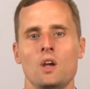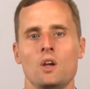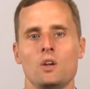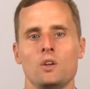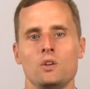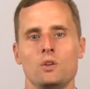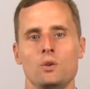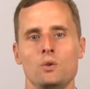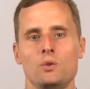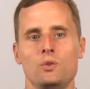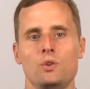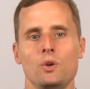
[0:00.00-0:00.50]

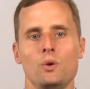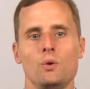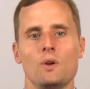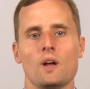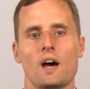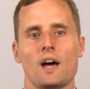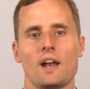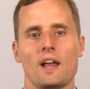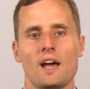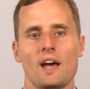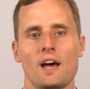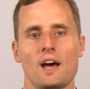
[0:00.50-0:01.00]
you do
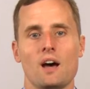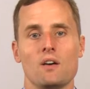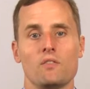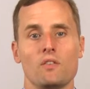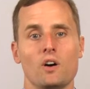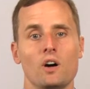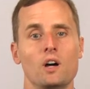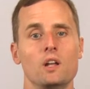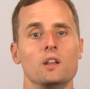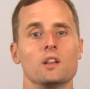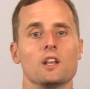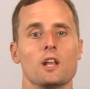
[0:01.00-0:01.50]
not have
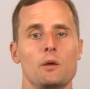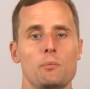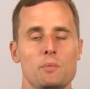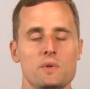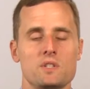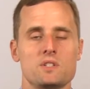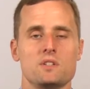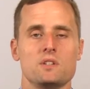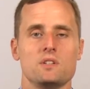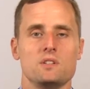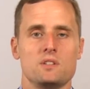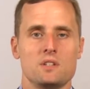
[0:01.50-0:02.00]

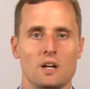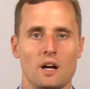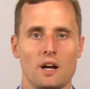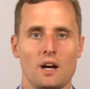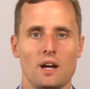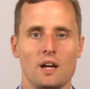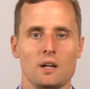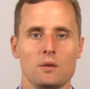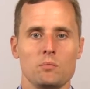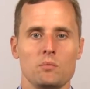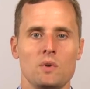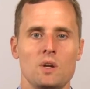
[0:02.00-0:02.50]
unlimited
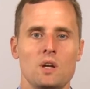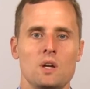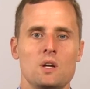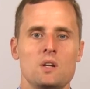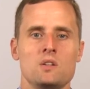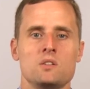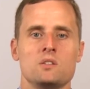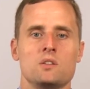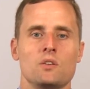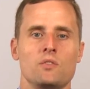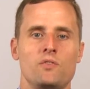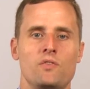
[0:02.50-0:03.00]
time.
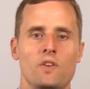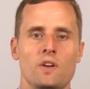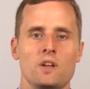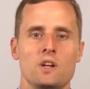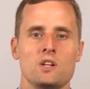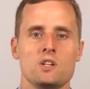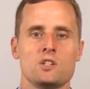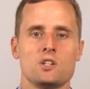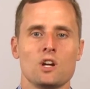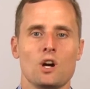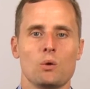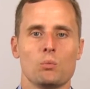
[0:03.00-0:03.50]
So
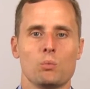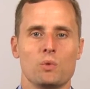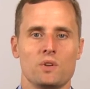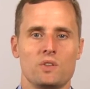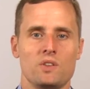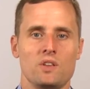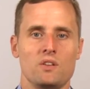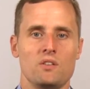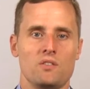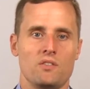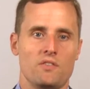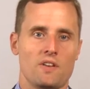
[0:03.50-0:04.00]
finish up
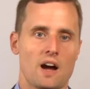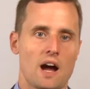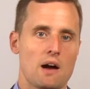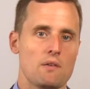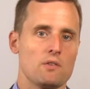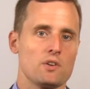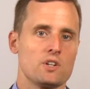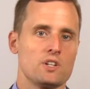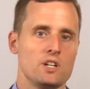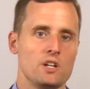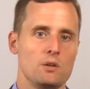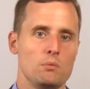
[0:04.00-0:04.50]
within 5
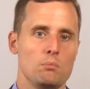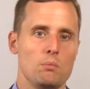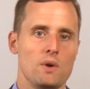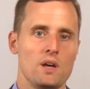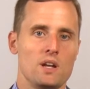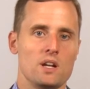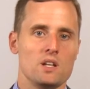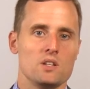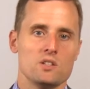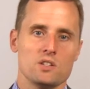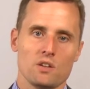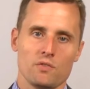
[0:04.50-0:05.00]
or 10
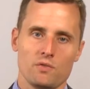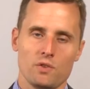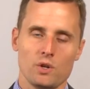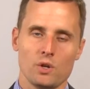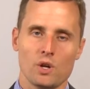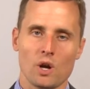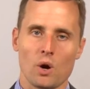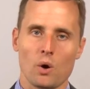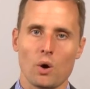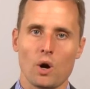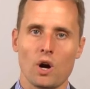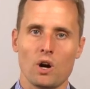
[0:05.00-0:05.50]
minutes if you
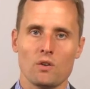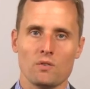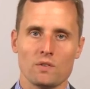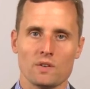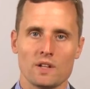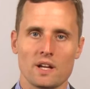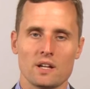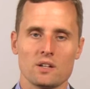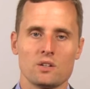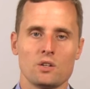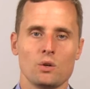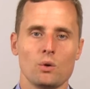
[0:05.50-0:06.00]
go over
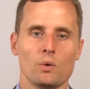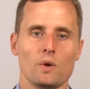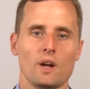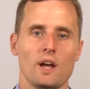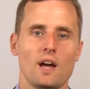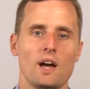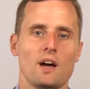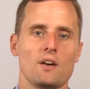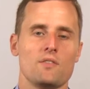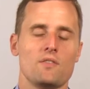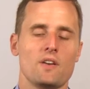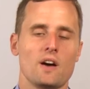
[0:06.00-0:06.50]
that
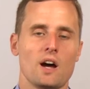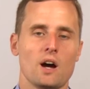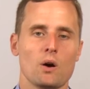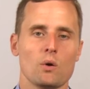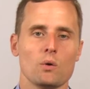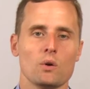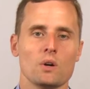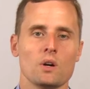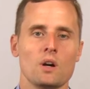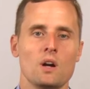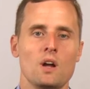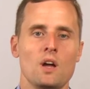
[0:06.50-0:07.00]
2.5
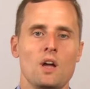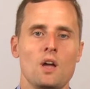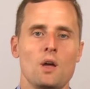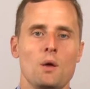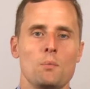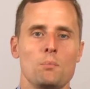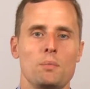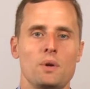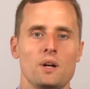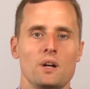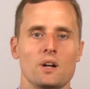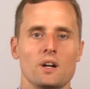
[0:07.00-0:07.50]
hour
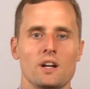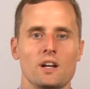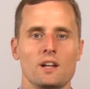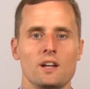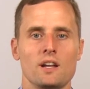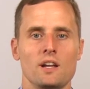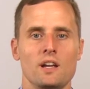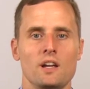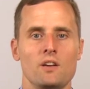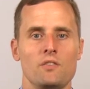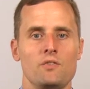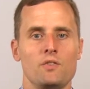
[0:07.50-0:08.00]

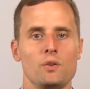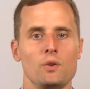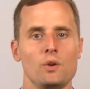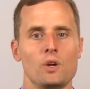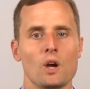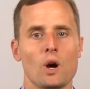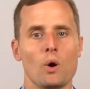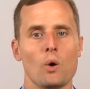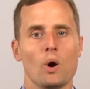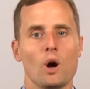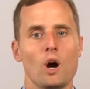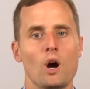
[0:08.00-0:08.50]
period. If you
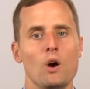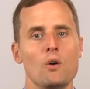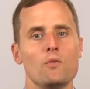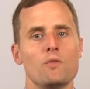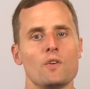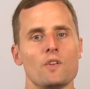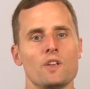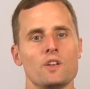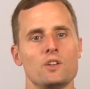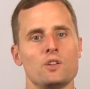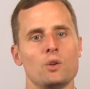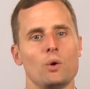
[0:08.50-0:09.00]
go
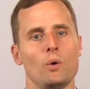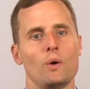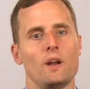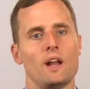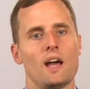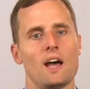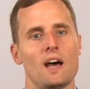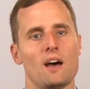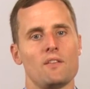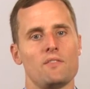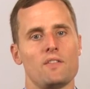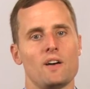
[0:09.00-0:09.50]
over the
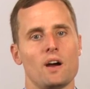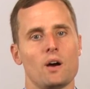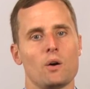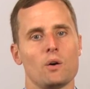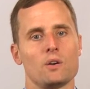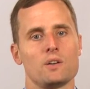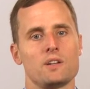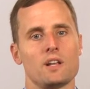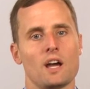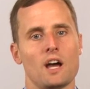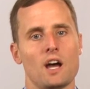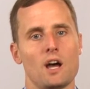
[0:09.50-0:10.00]
2.5 hour
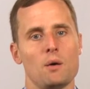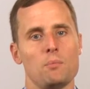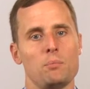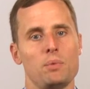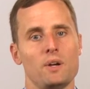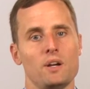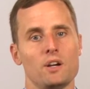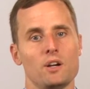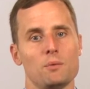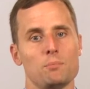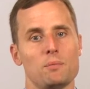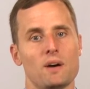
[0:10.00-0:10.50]
time
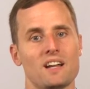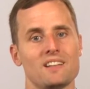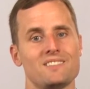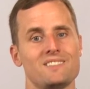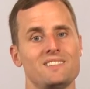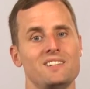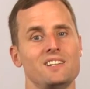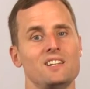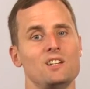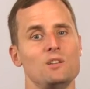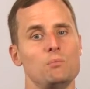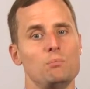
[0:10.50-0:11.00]
period by
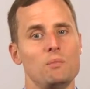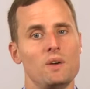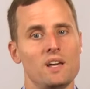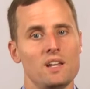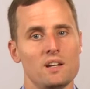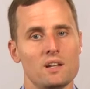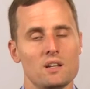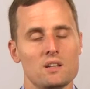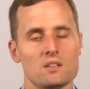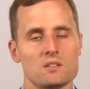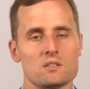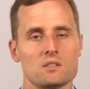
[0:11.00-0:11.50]
10
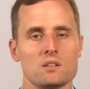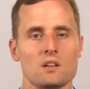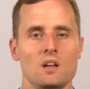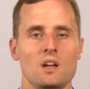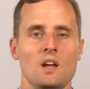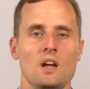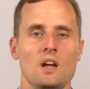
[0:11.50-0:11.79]
minutes,